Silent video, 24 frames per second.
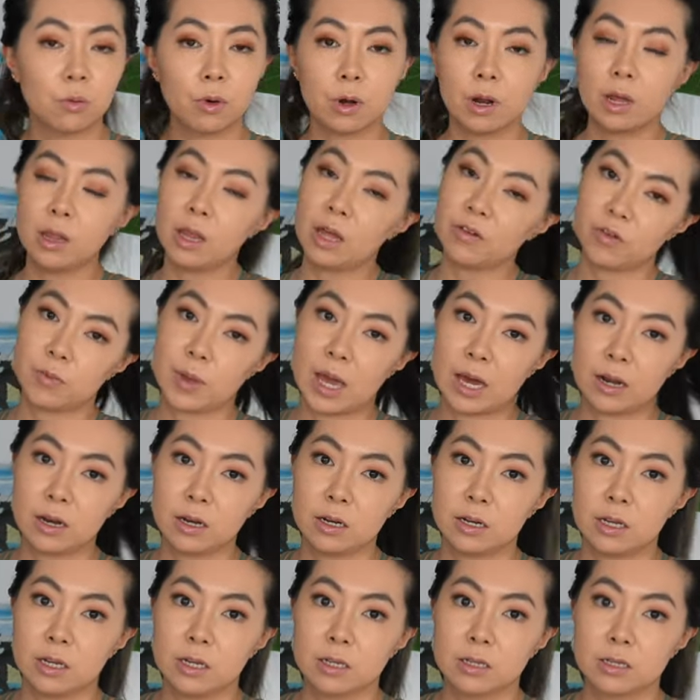what I love about
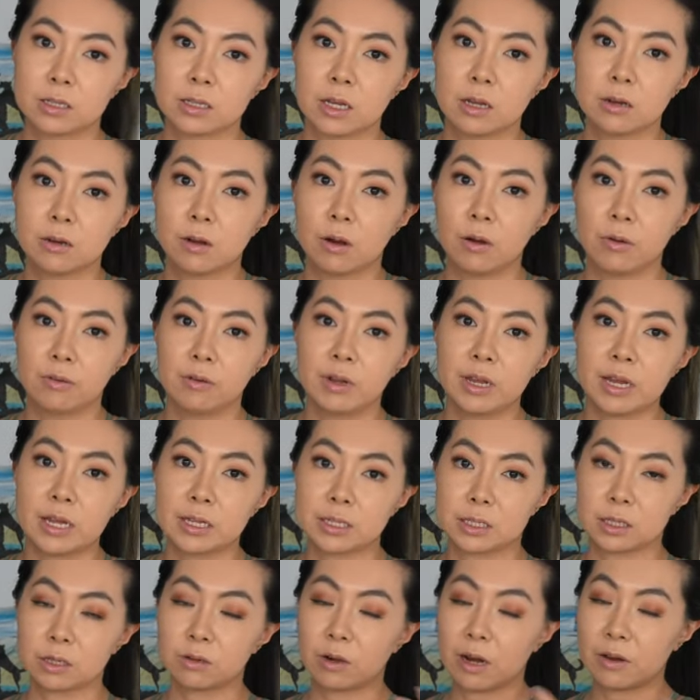it is not only
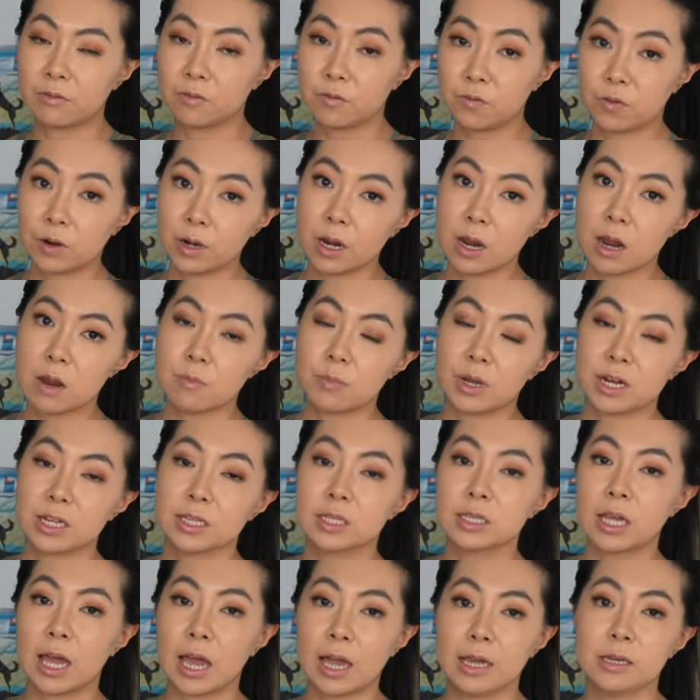is it grain-free, but
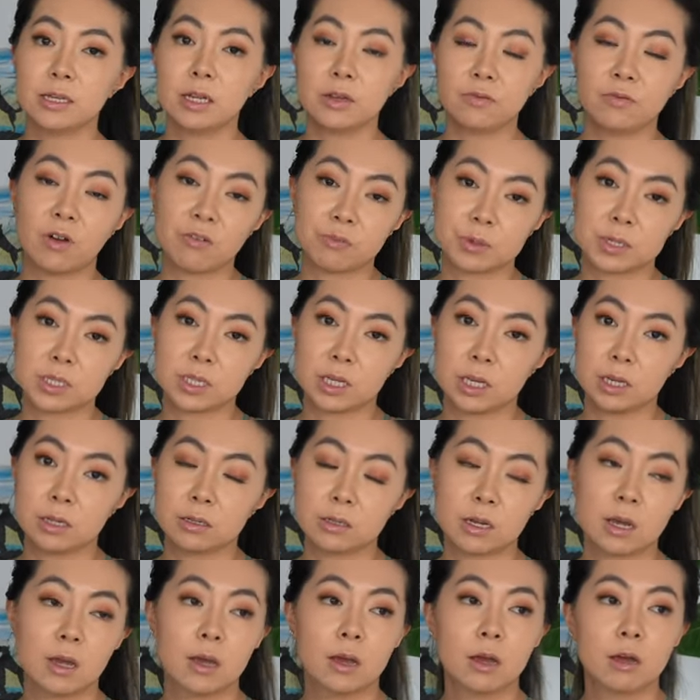it's
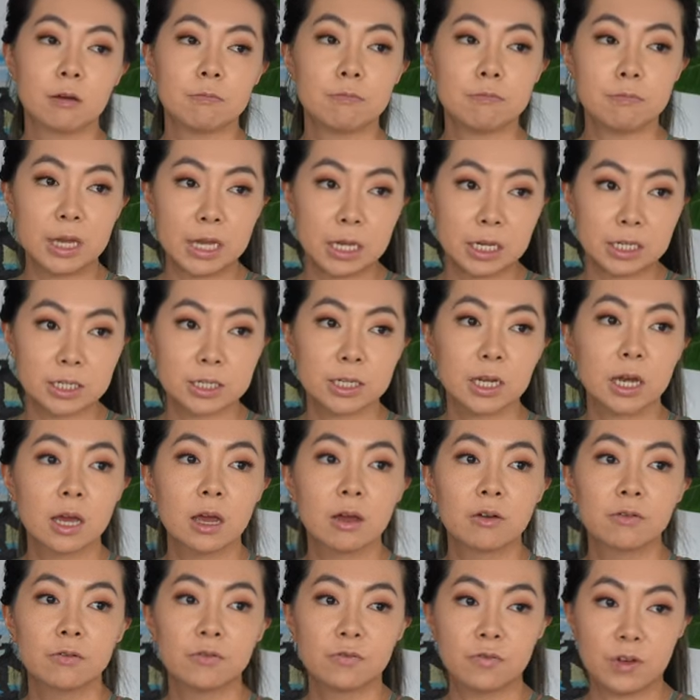85% meat,
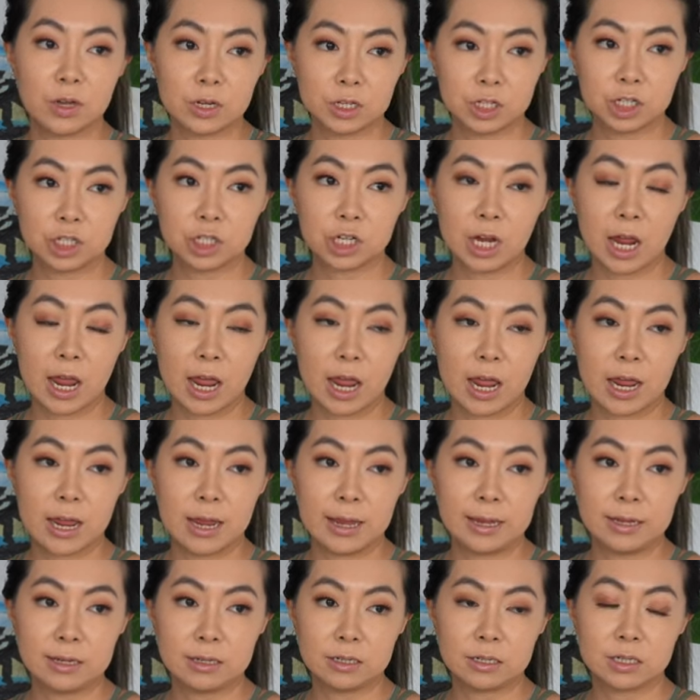fish,
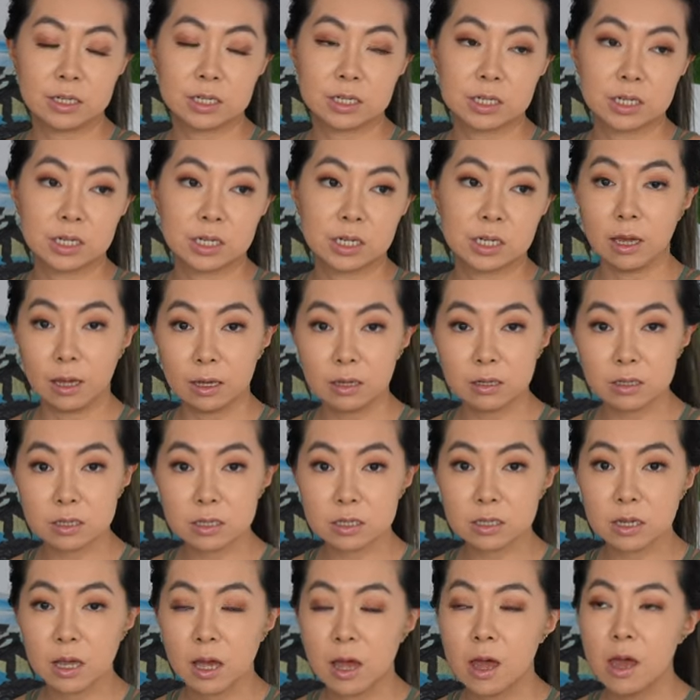and
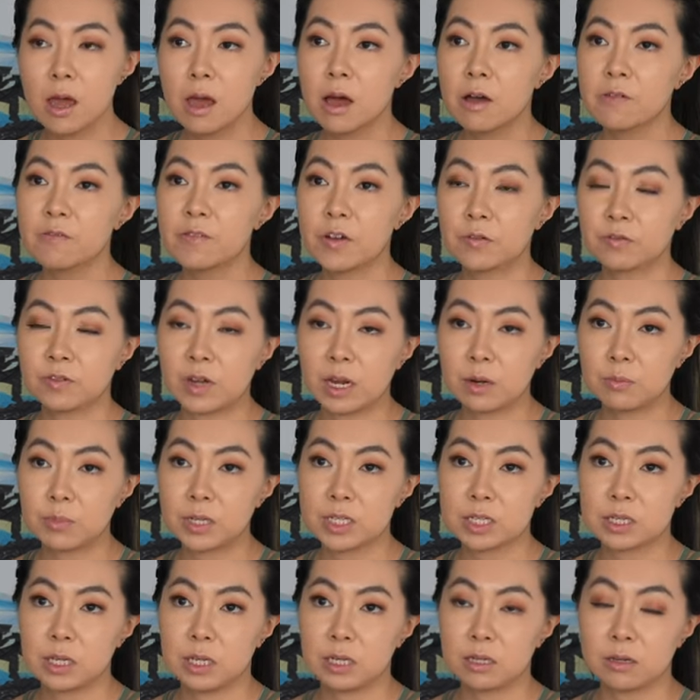eggs,
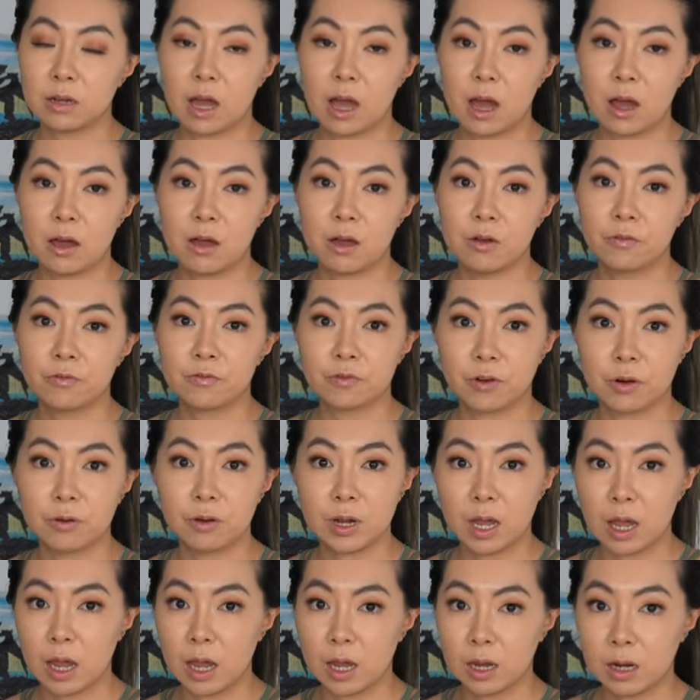15%
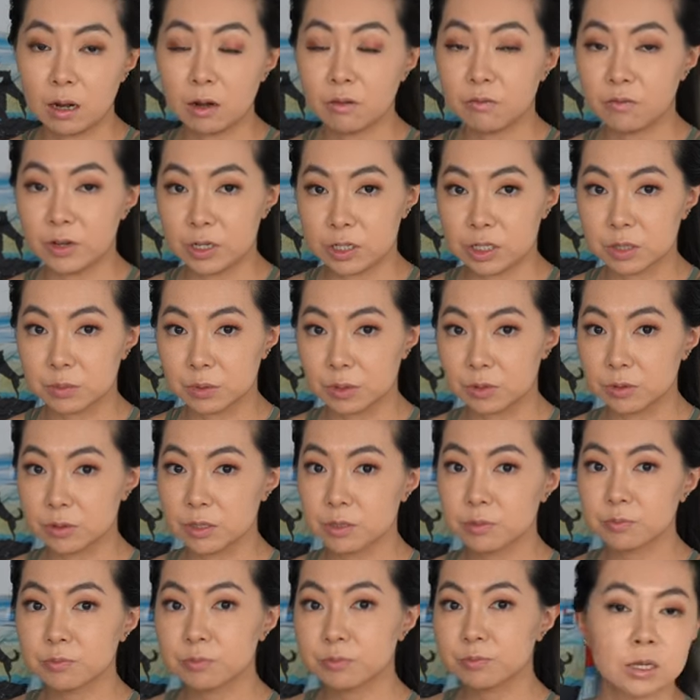fruit and
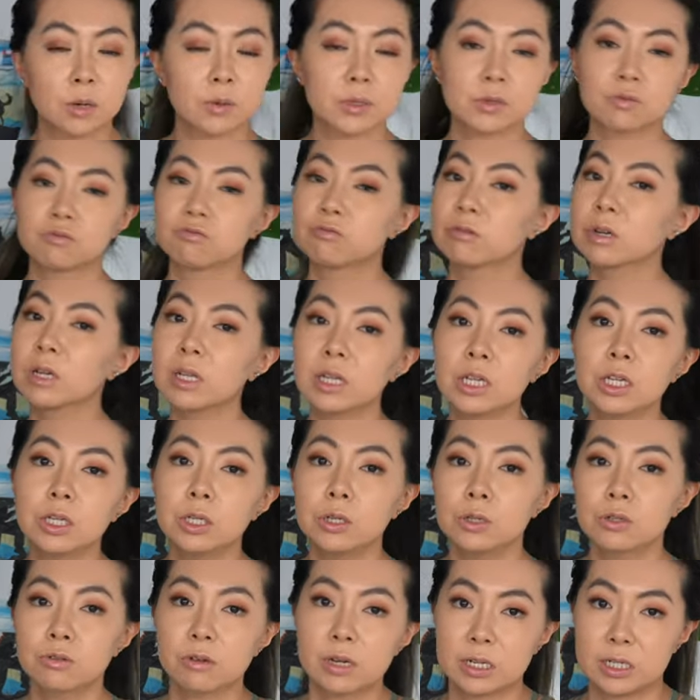vegetables. So it's really
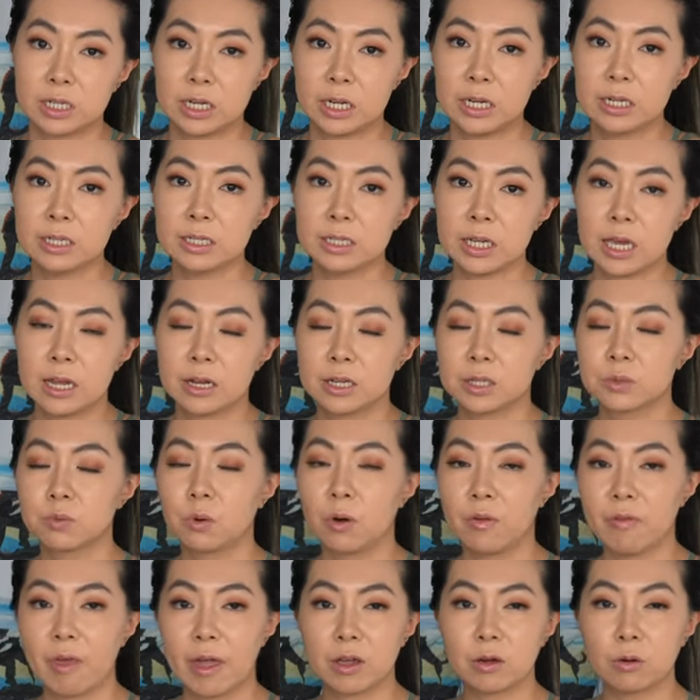nutrient dense, and it's
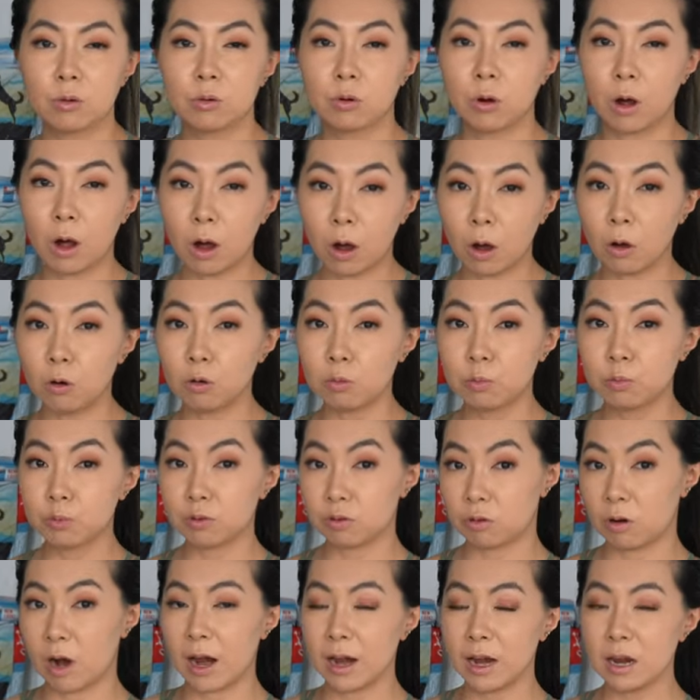what they call whole
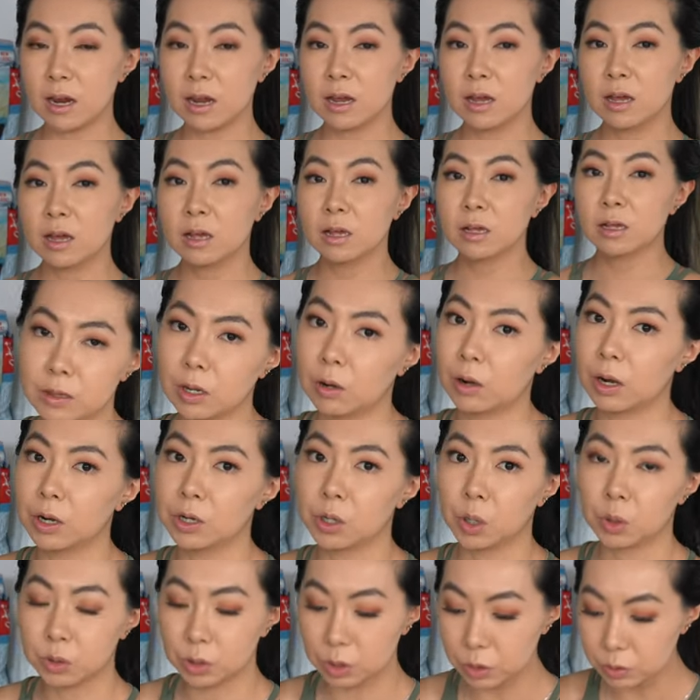prey. There are
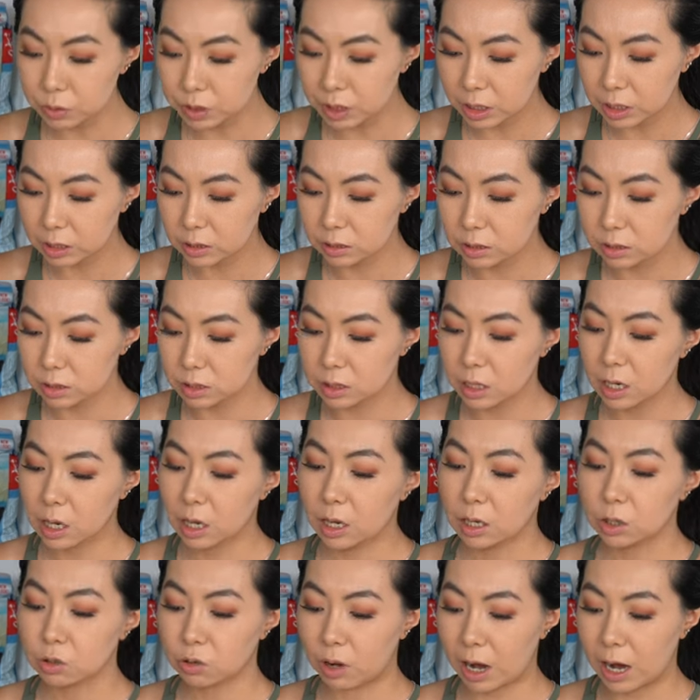no glutens,
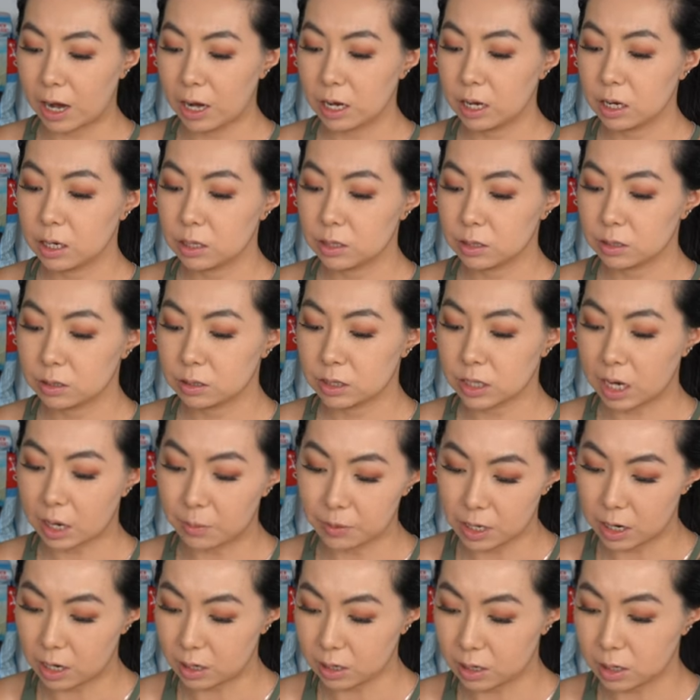grain,
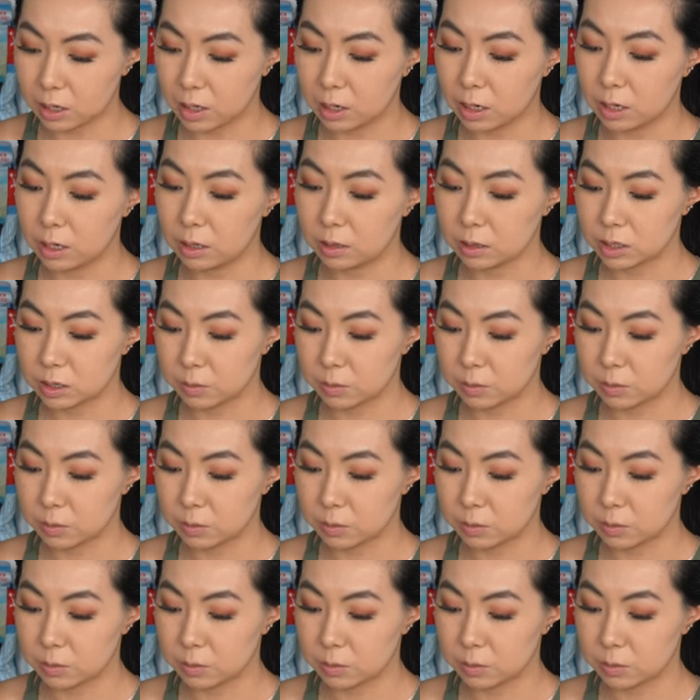tapioca,